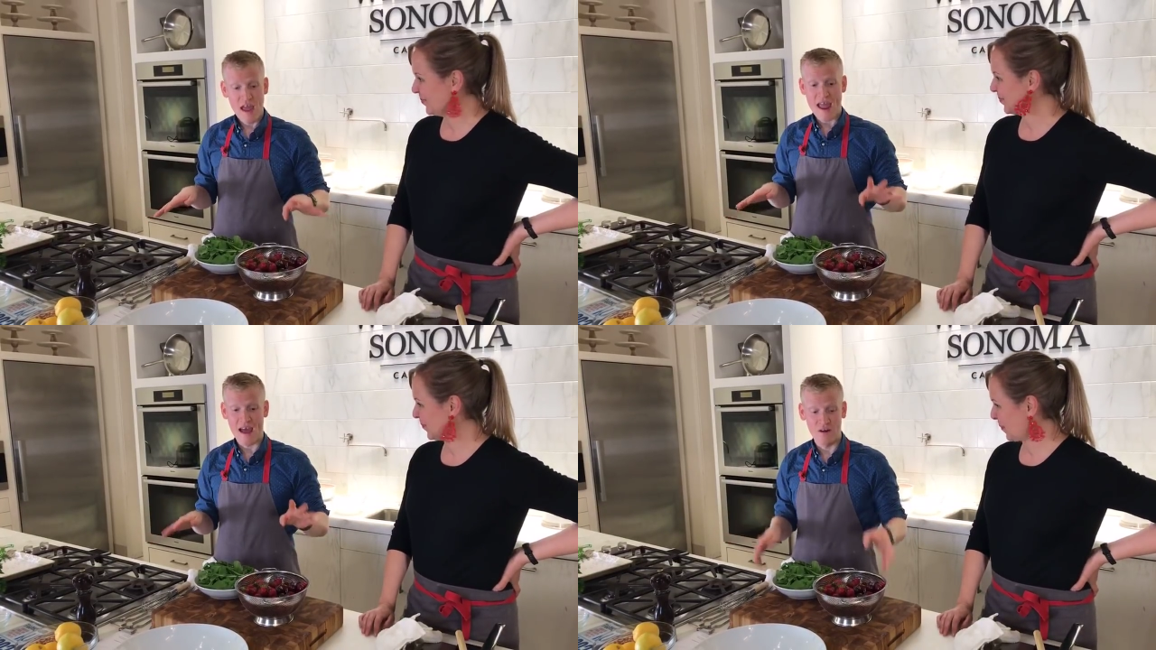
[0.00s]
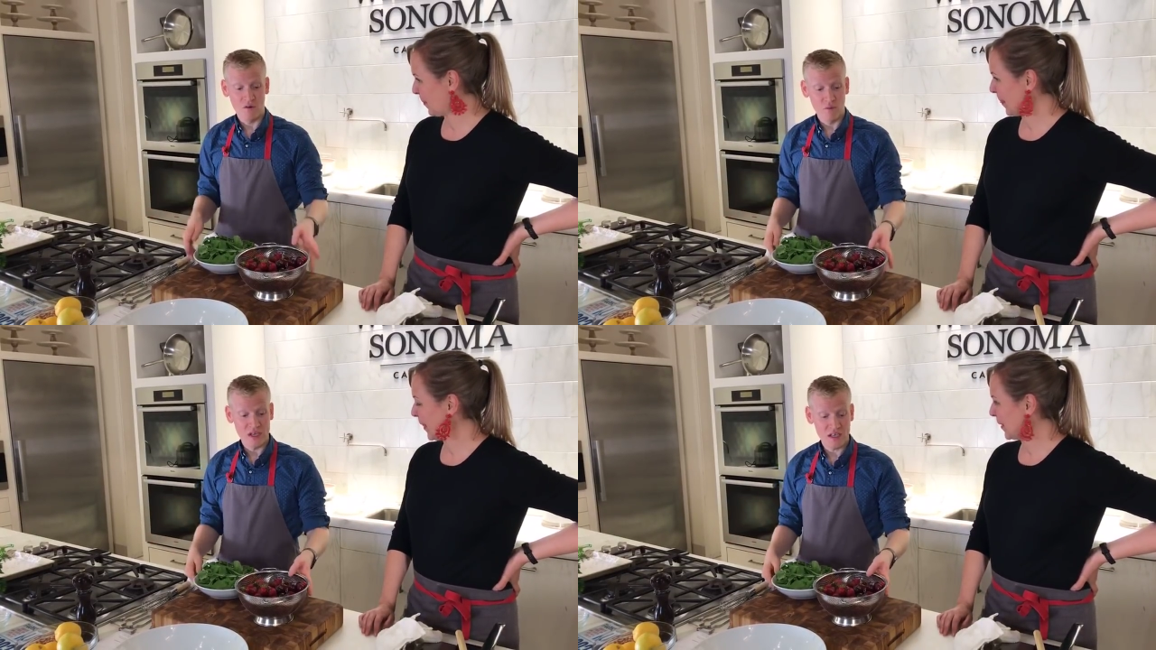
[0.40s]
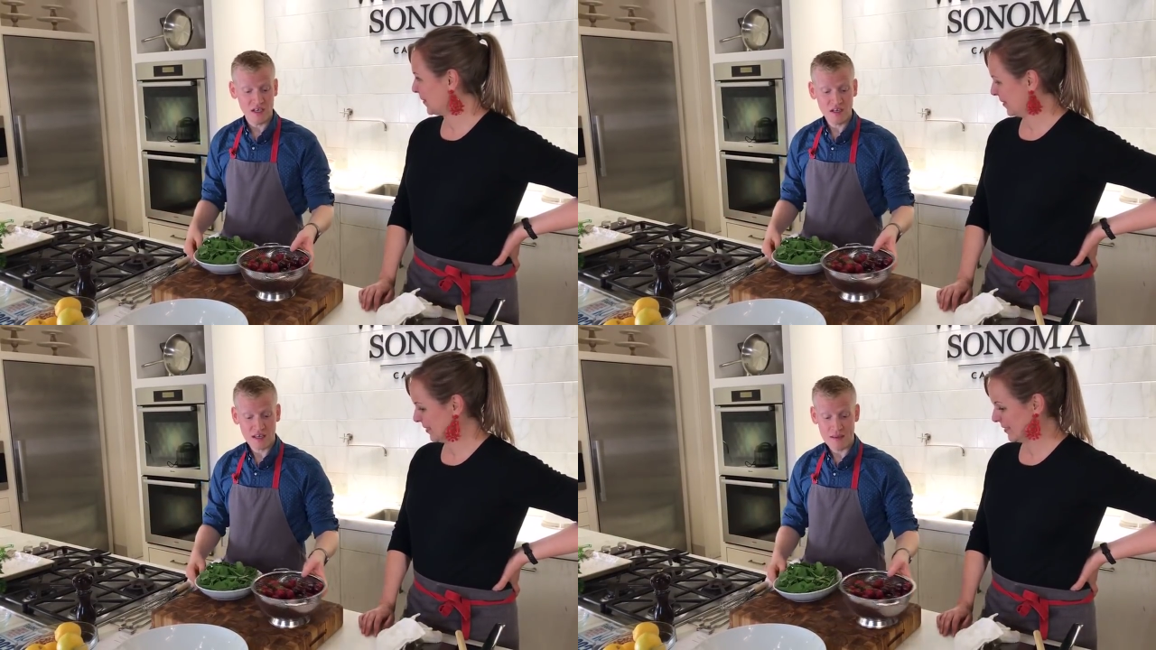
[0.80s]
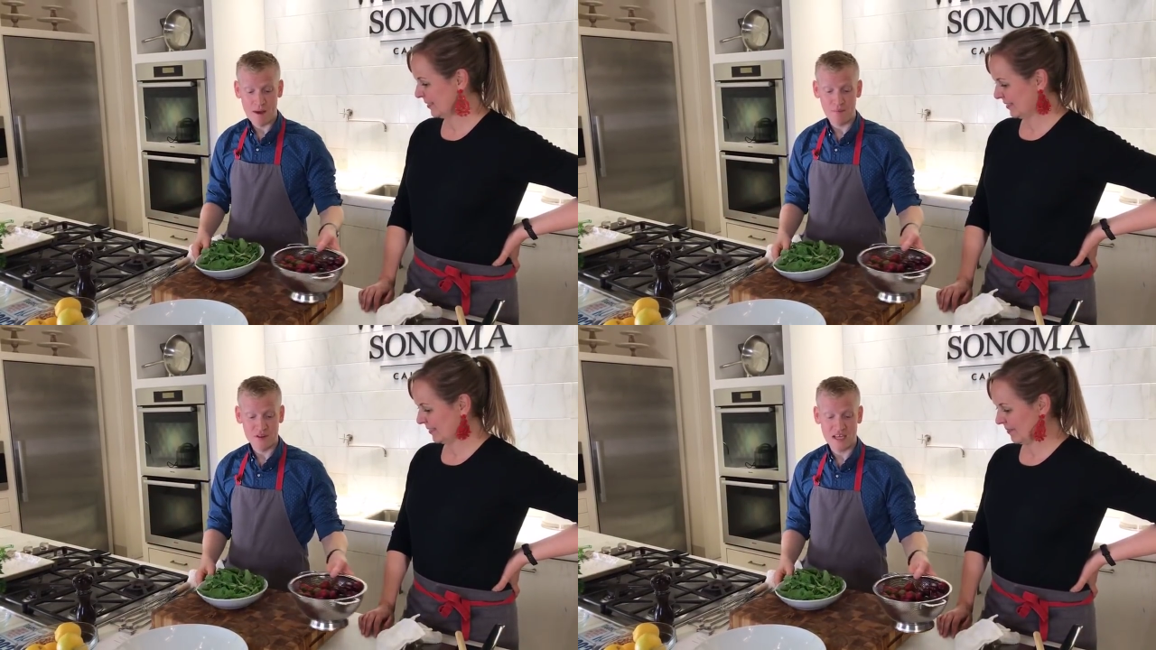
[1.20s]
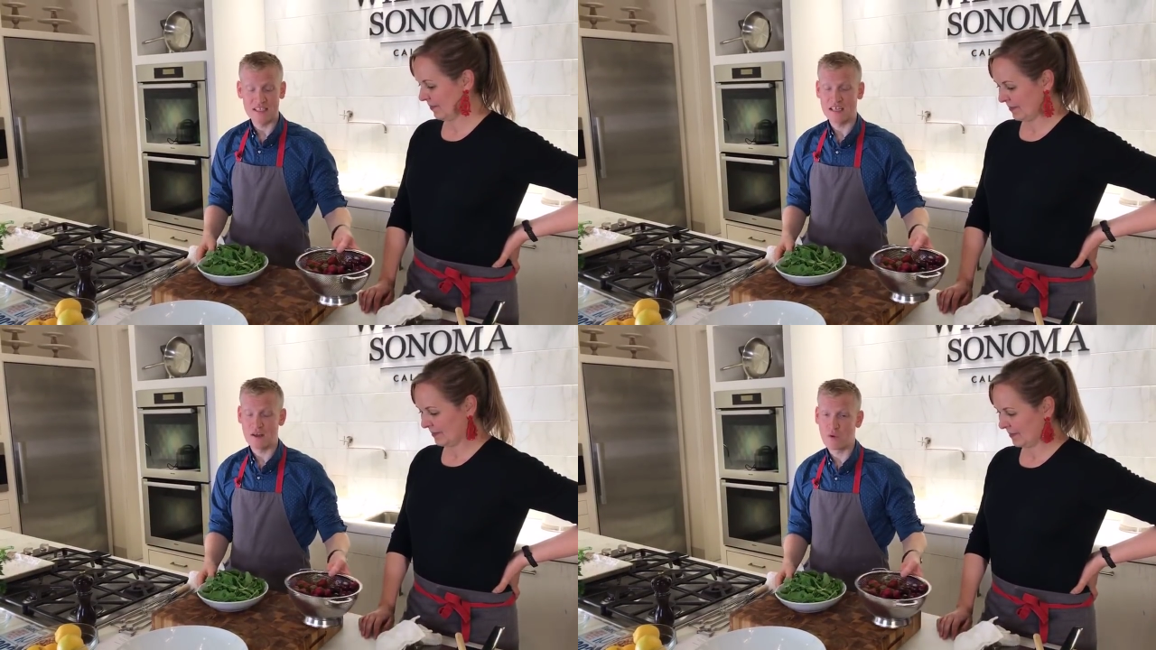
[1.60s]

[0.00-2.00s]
Speaker 1: And we came up with the idea